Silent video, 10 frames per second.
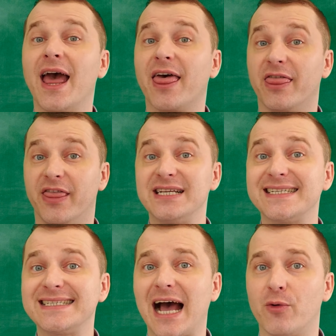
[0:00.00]
This
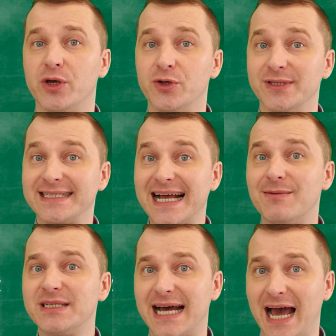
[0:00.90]
is how we use
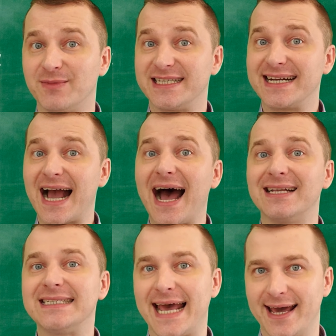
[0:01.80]
sometimes in
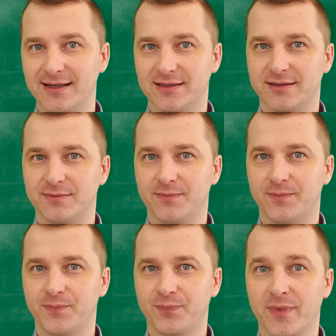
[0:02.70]
context.
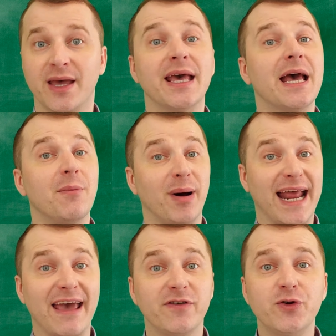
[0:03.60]
But
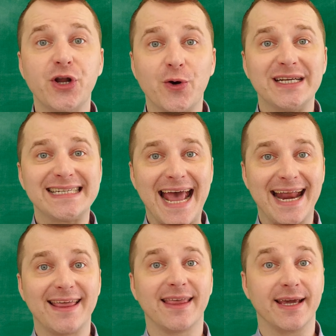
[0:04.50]
have you noticed
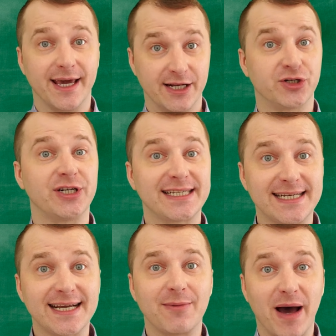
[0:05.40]
anything
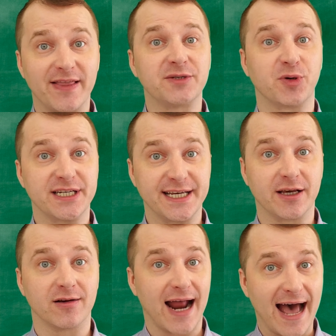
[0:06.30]
interesting about this
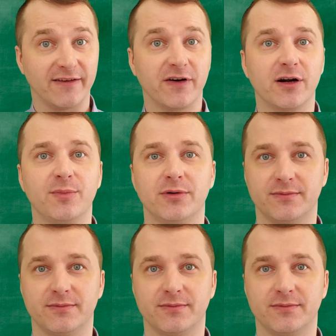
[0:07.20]
particular adverb?